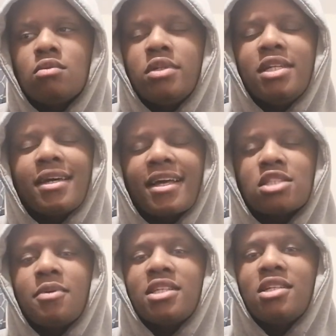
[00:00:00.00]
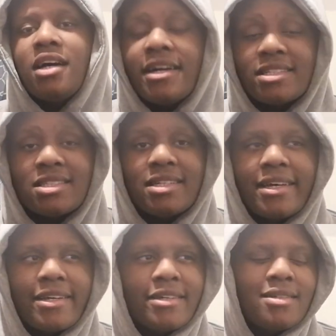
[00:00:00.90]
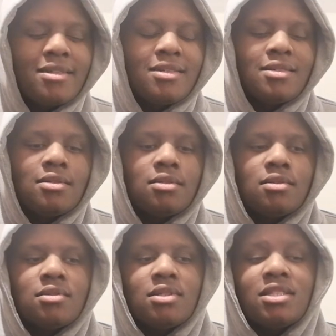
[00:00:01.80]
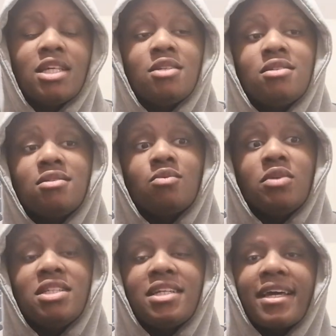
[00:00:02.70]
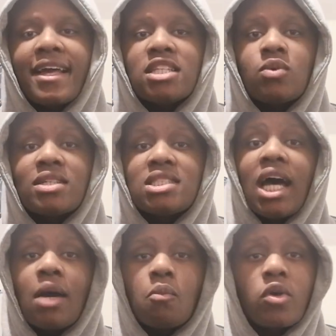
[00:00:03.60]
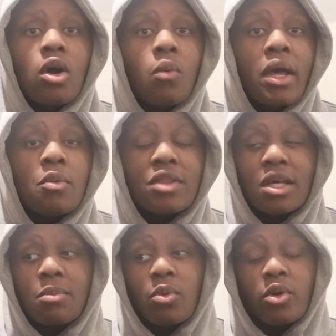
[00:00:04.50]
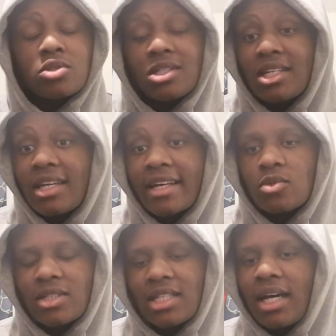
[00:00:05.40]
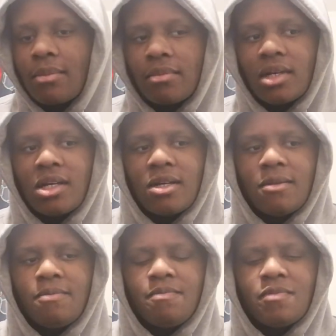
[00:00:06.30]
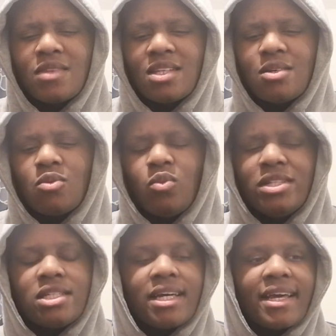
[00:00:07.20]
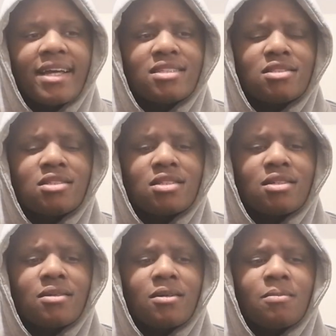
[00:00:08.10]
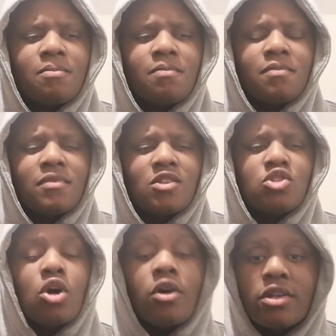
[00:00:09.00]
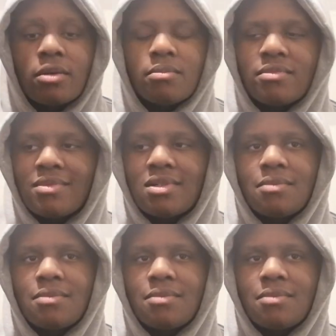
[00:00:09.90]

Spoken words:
We did it against Man United today. And then we did it against West Ham. We got away with it, but we also did it against West Ham. We did it against Tottenham.